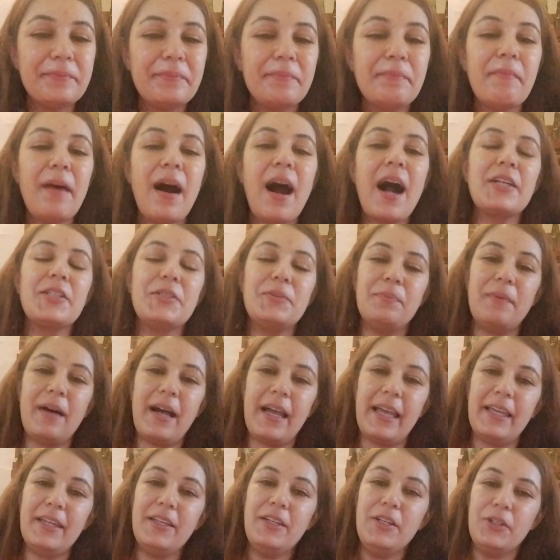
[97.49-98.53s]
marked
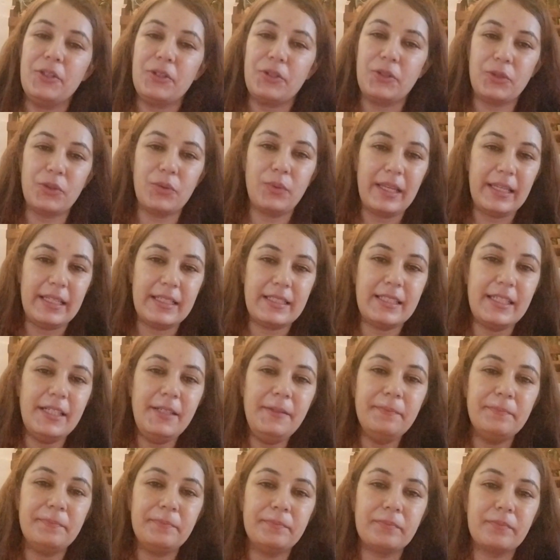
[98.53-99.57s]
by
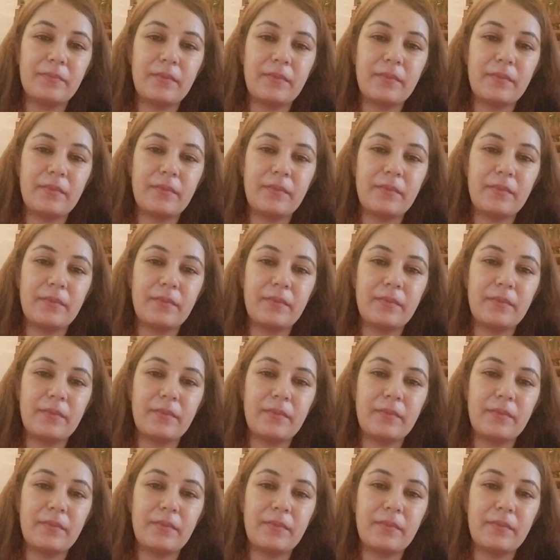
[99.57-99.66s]
cruelty,